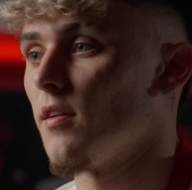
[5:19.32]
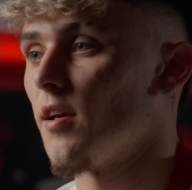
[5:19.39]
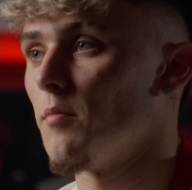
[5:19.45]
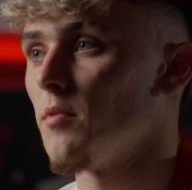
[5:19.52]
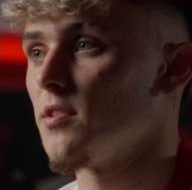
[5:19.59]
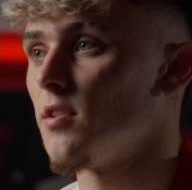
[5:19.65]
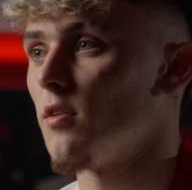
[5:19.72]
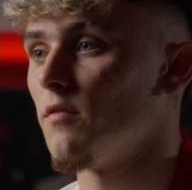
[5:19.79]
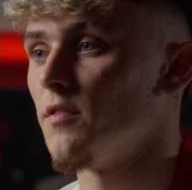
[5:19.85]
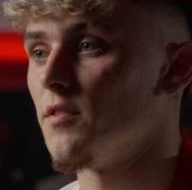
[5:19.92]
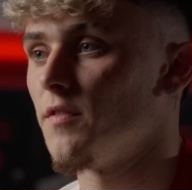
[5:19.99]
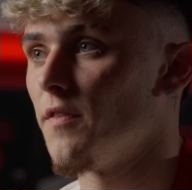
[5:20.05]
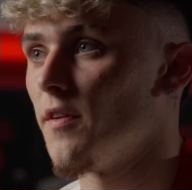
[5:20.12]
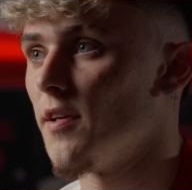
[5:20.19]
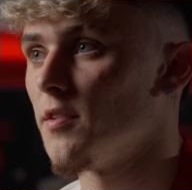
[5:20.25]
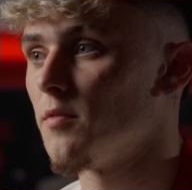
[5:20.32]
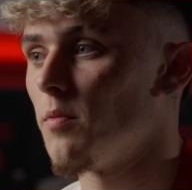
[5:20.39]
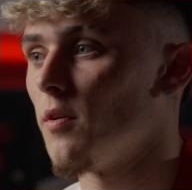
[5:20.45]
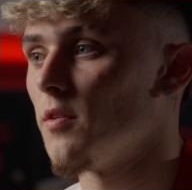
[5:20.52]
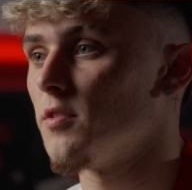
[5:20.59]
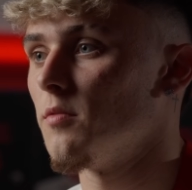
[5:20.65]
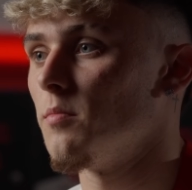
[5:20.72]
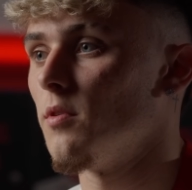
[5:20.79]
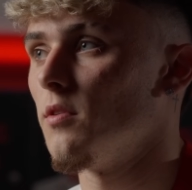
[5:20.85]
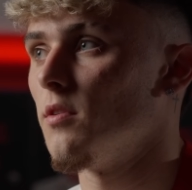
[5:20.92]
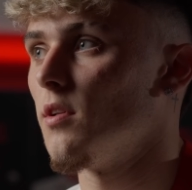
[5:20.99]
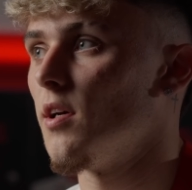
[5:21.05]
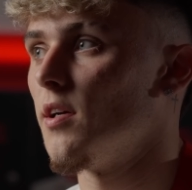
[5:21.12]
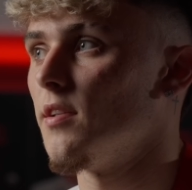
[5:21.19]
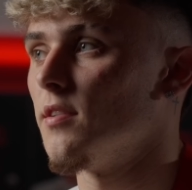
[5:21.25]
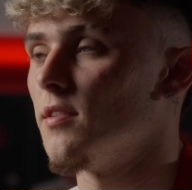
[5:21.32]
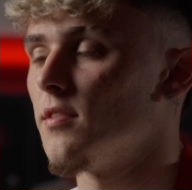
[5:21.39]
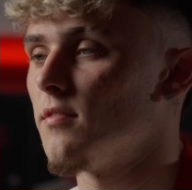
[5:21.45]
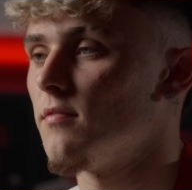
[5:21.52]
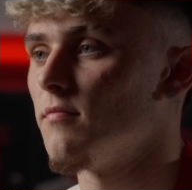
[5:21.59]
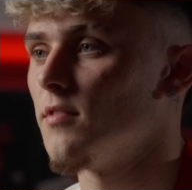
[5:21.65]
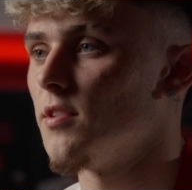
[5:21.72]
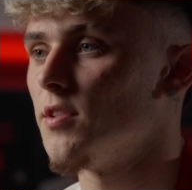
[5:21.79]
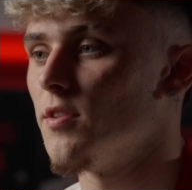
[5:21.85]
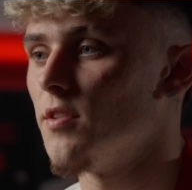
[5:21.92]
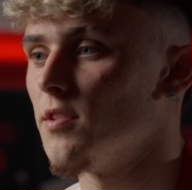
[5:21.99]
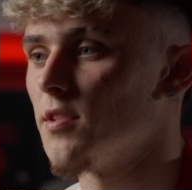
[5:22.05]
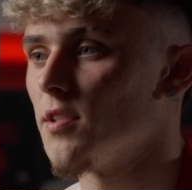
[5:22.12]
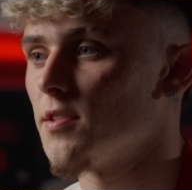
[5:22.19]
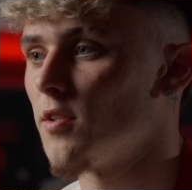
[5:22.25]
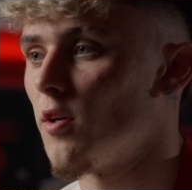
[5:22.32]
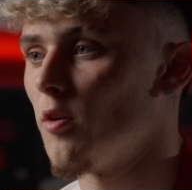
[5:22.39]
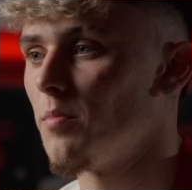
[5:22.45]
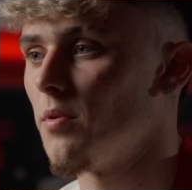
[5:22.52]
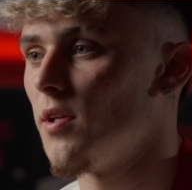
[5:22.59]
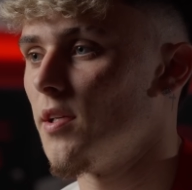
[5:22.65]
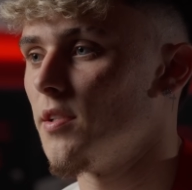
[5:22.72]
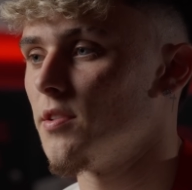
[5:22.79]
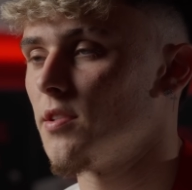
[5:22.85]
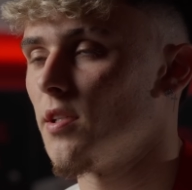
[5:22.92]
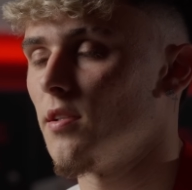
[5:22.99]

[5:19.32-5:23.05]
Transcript: get myself as fit as possible, and as soon as I start playing, just